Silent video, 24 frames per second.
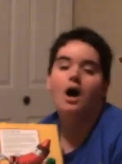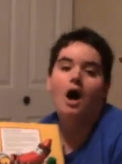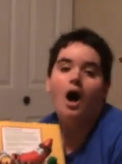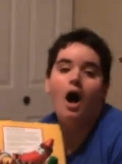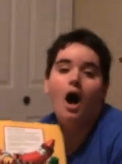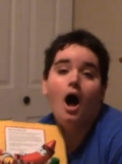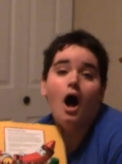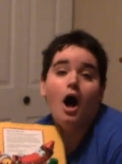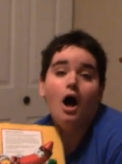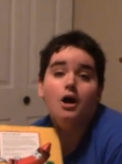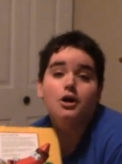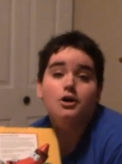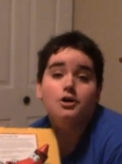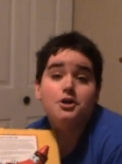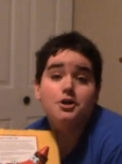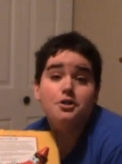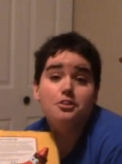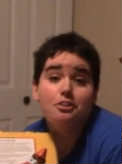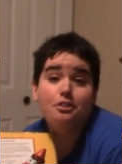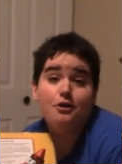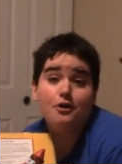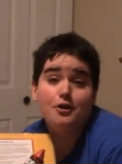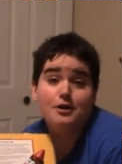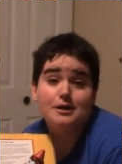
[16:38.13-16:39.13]

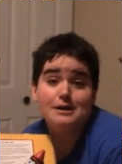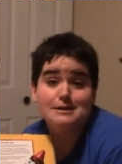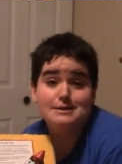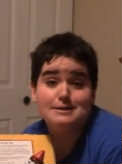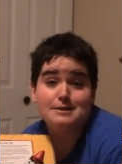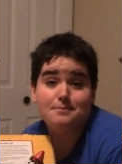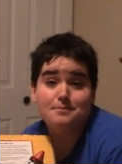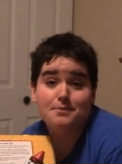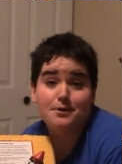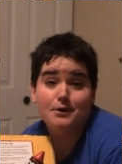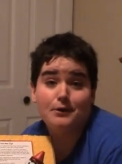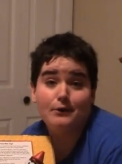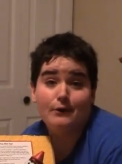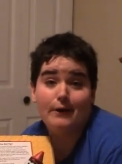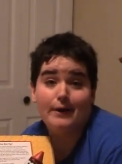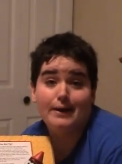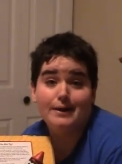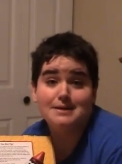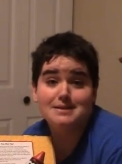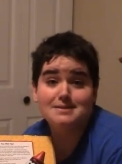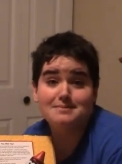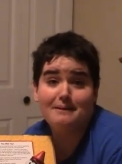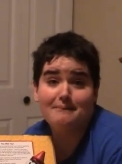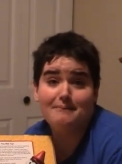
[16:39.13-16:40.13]
130 something
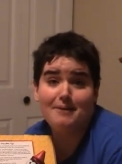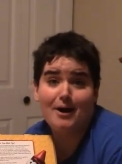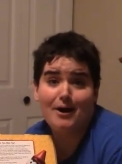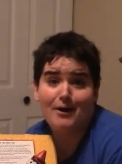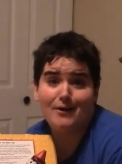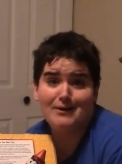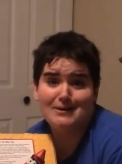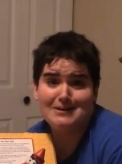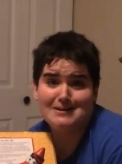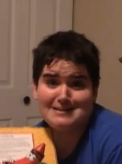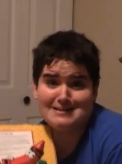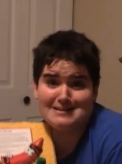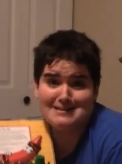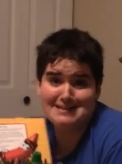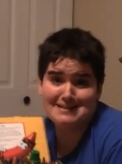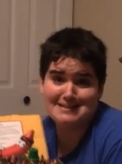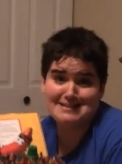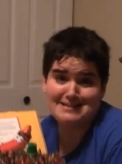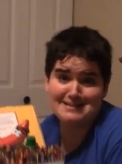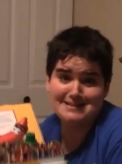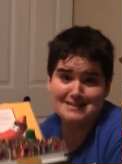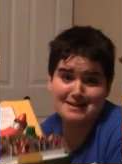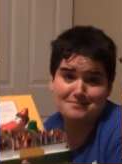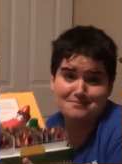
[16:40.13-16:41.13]
crayons, maybe
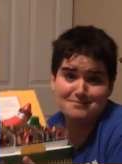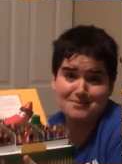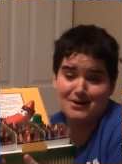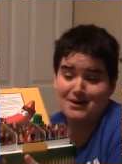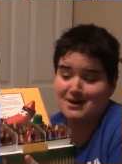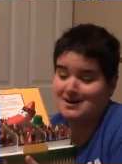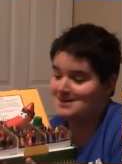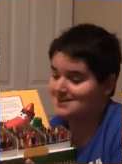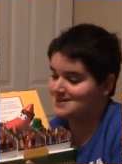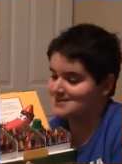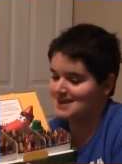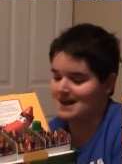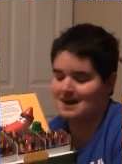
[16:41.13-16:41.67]
160 something crayons.